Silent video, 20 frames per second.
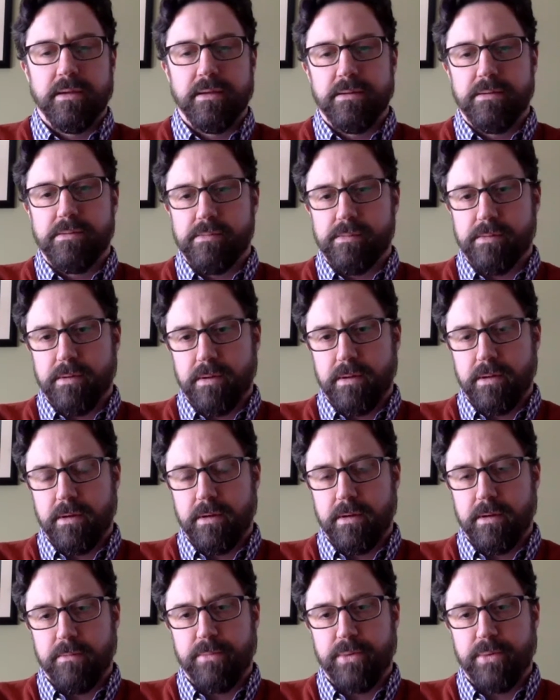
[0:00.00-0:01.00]
and then
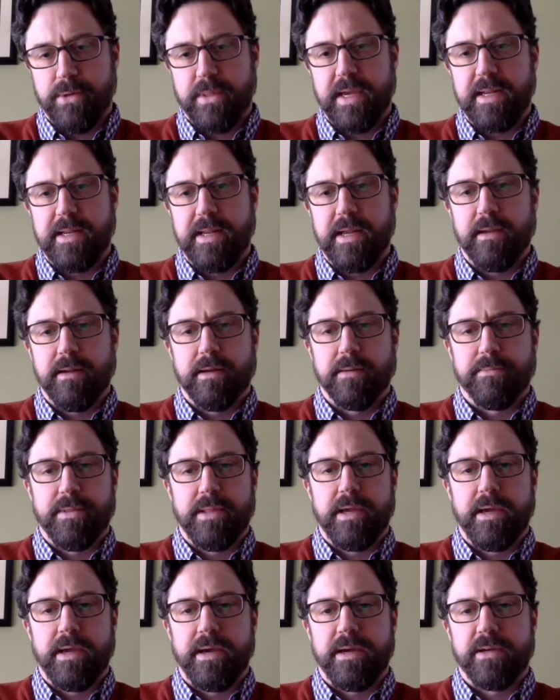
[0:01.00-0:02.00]
put that data
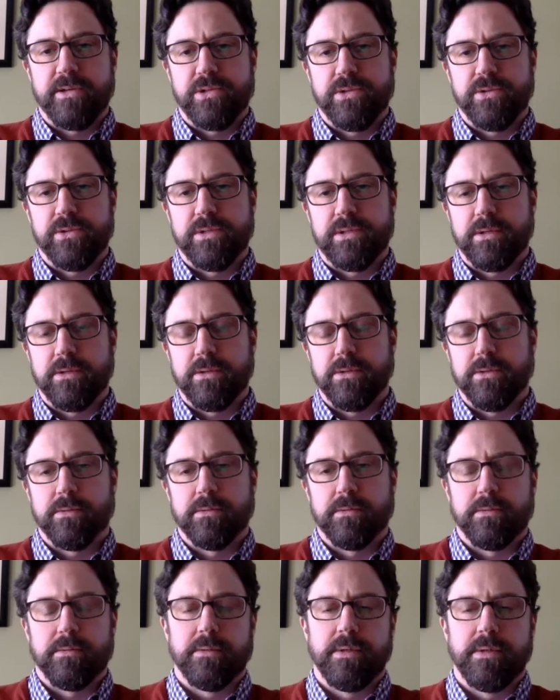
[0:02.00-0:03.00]
up in the Azure
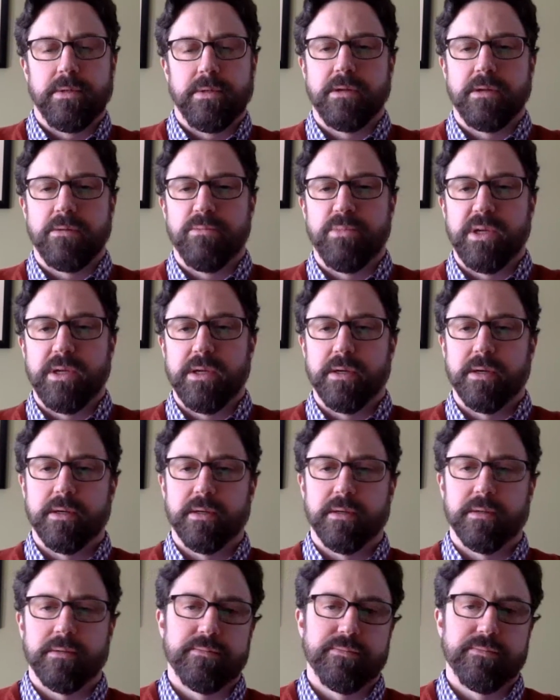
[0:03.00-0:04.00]
so it can
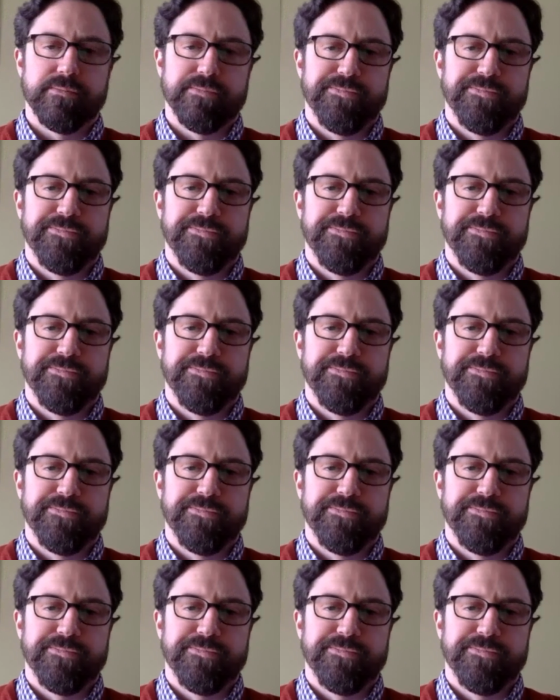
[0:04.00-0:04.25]
be,